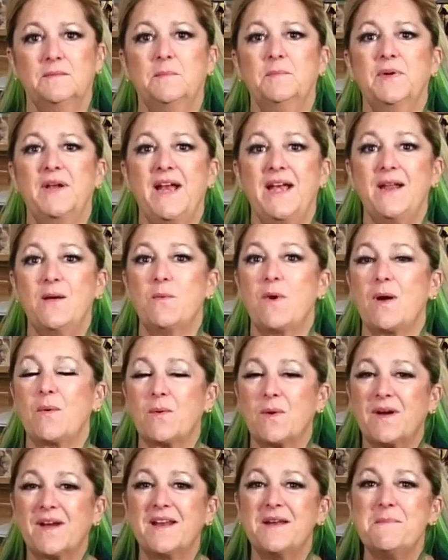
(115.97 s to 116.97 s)
But anyway,
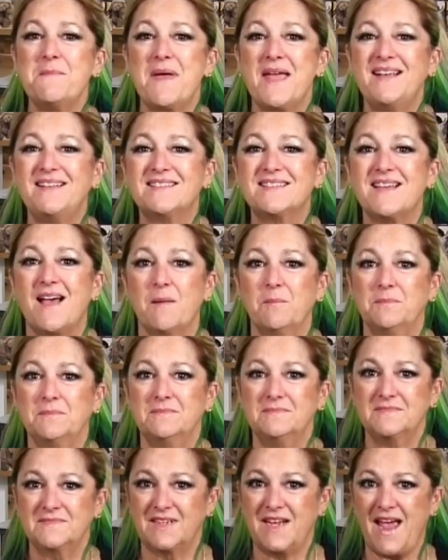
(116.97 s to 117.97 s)
we're gonna make some,
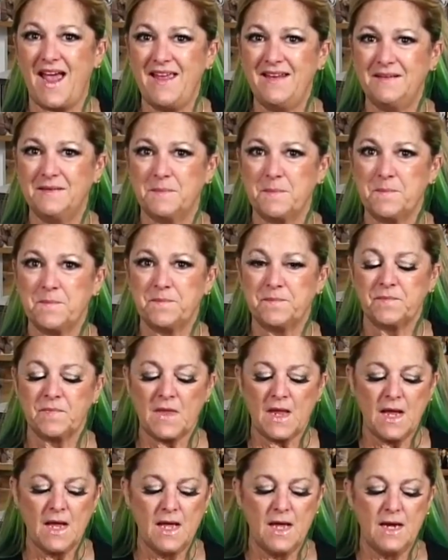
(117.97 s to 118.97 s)
okay?
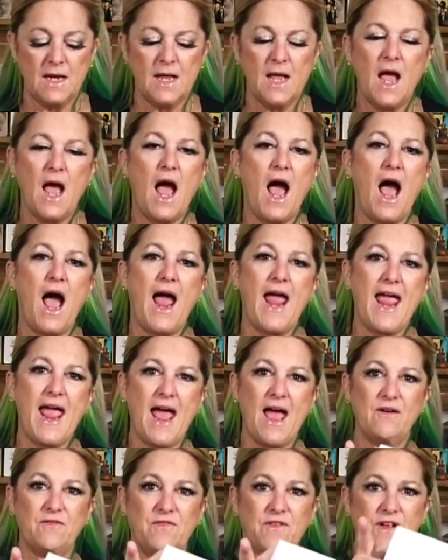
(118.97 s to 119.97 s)

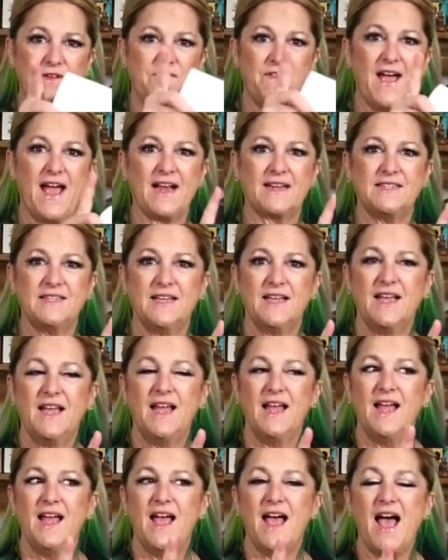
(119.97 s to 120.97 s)
Fun fact,
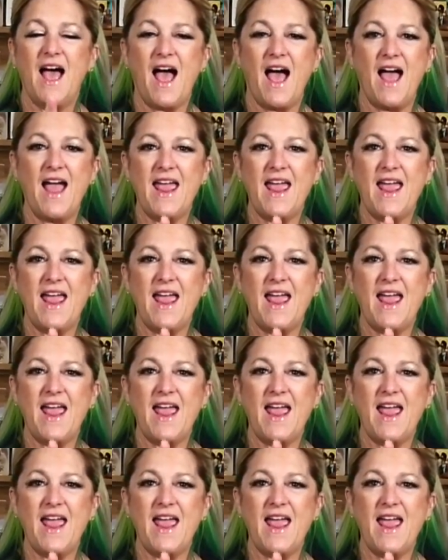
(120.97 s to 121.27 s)
I